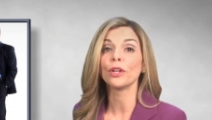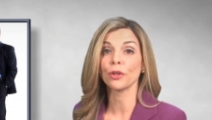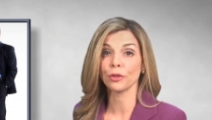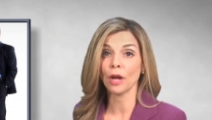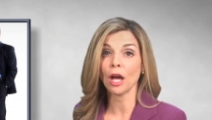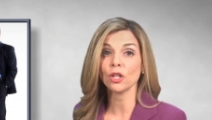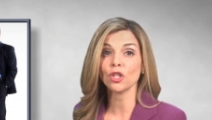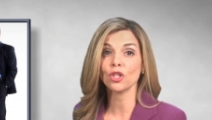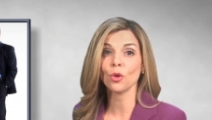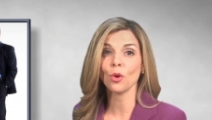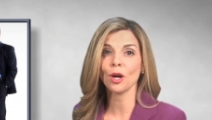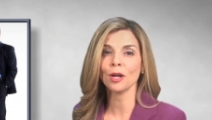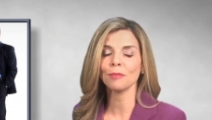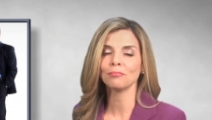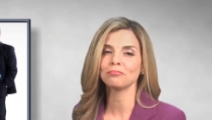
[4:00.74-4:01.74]
When you're not
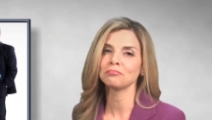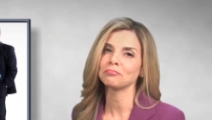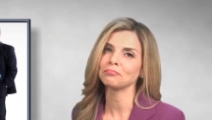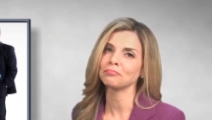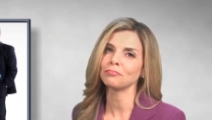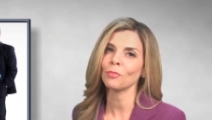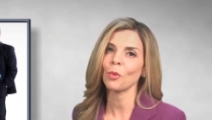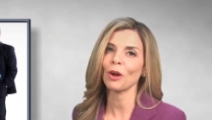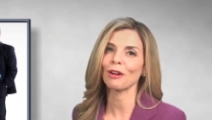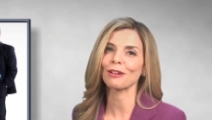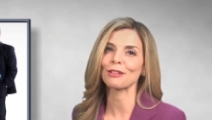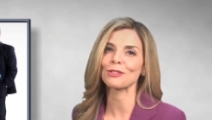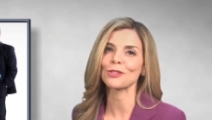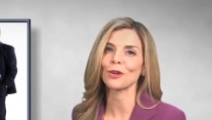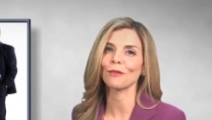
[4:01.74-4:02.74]
sure,
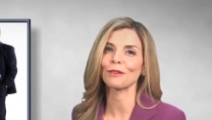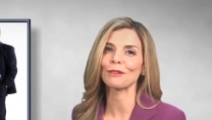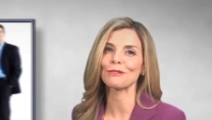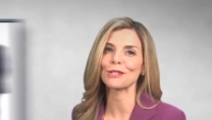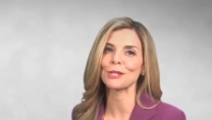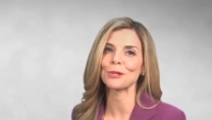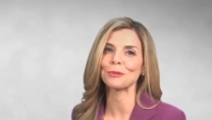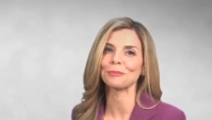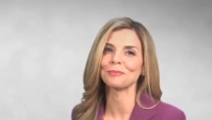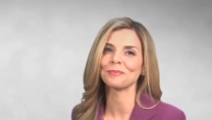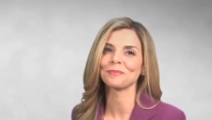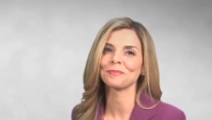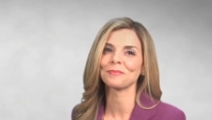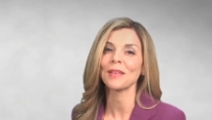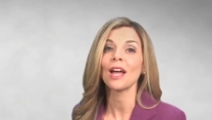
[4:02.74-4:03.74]
wear a conservative suit.
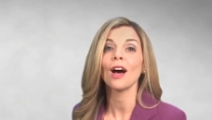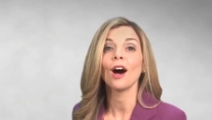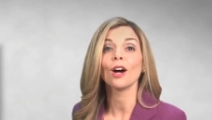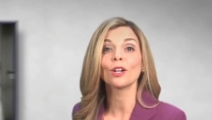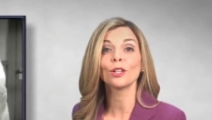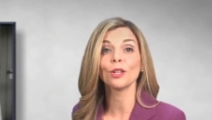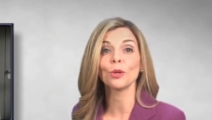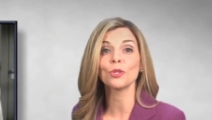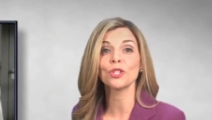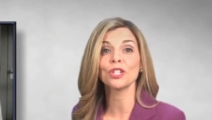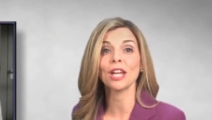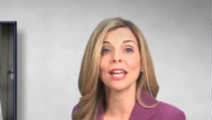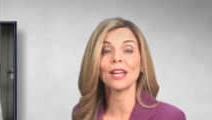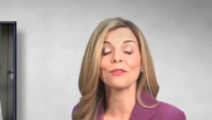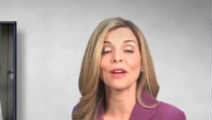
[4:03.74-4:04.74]
A close
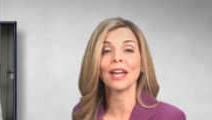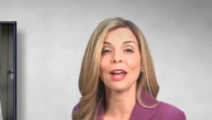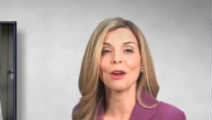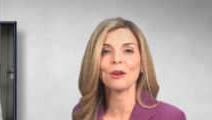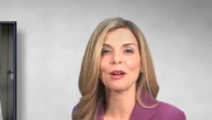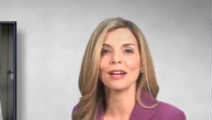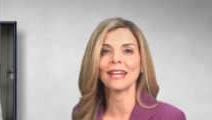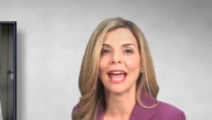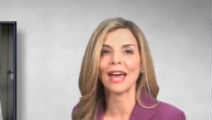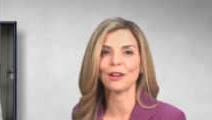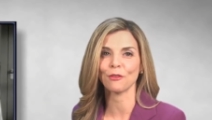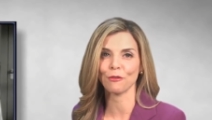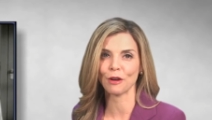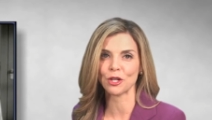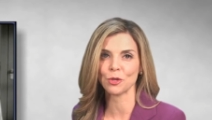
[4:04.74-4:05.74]
shave, a haircut,
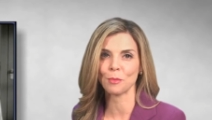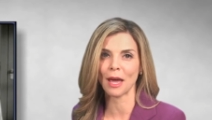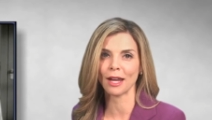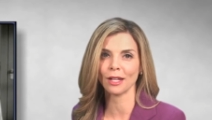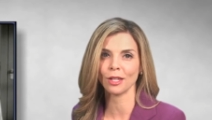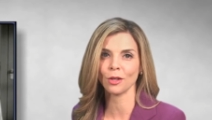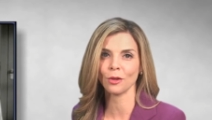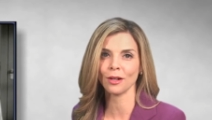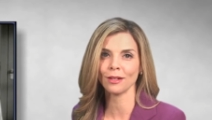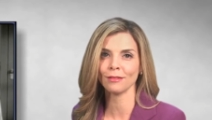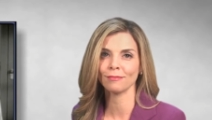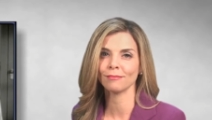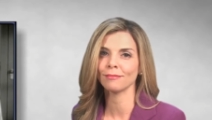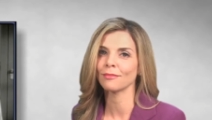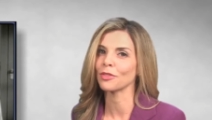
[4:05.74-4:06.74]
and a fresh
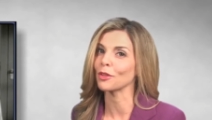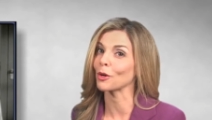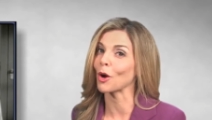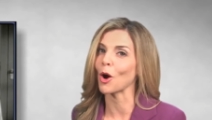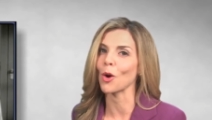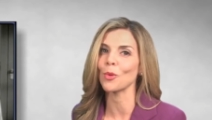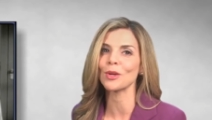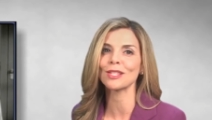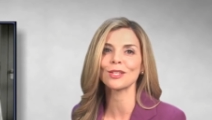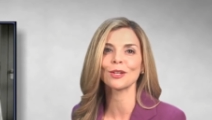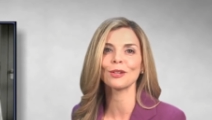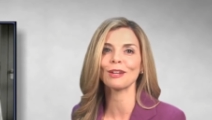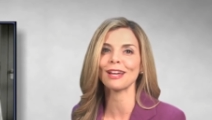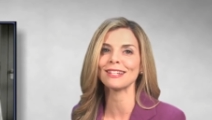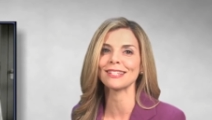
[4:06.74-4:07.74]
manicure, they're
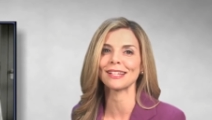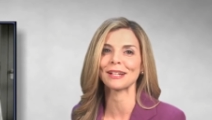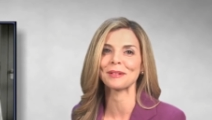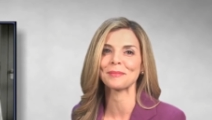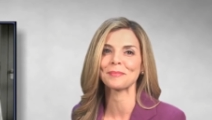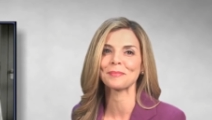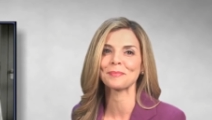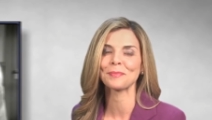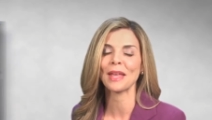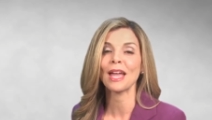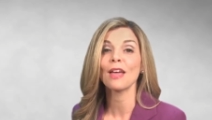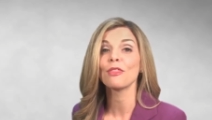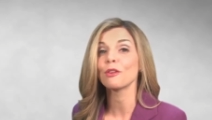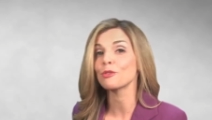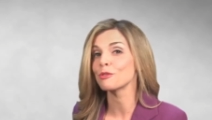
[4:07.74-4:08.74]
always a good idea.
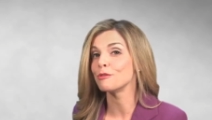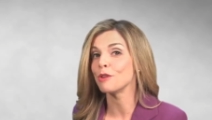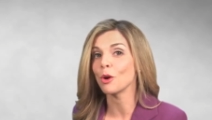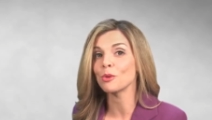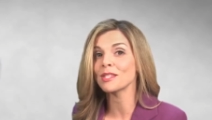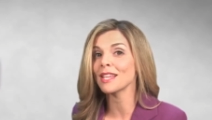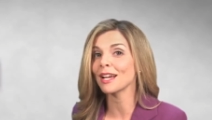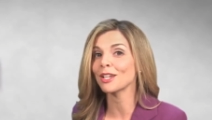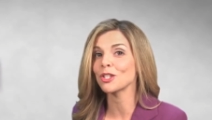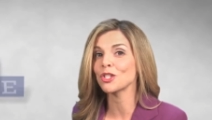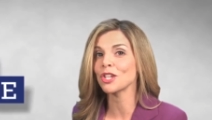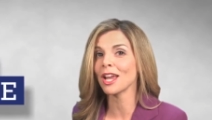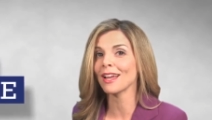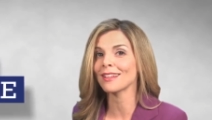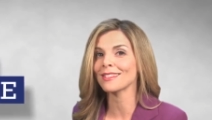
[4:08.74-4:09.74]
There's no
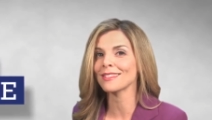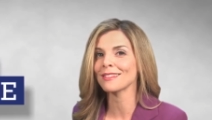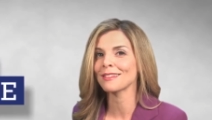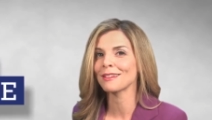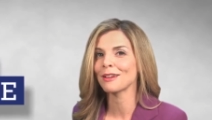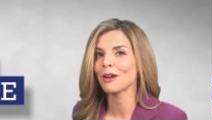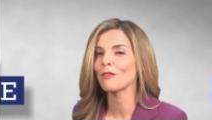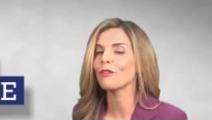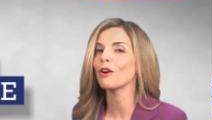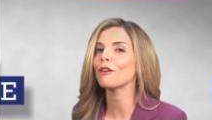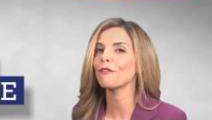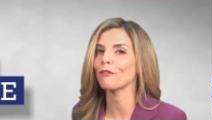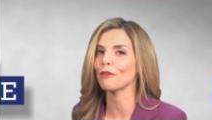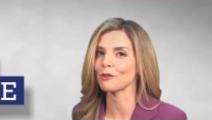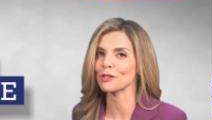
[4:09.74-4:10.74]
second chance
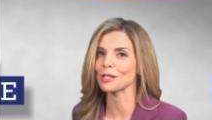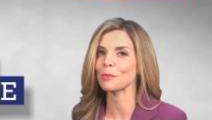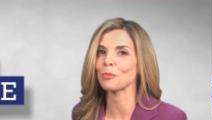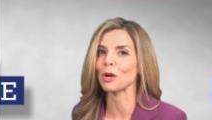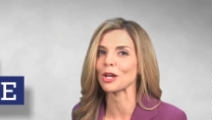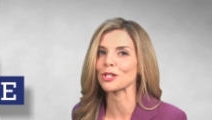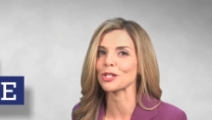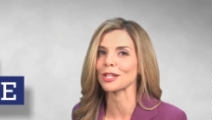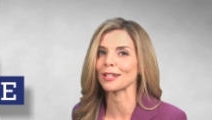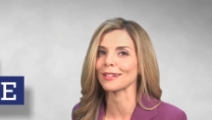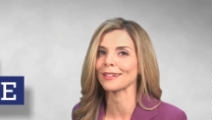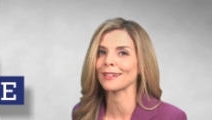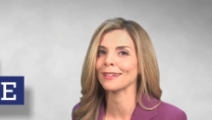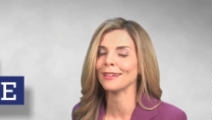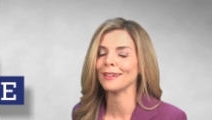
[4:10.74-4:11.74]
for a first
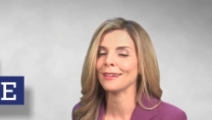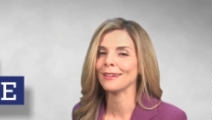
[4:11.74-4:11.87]
impression.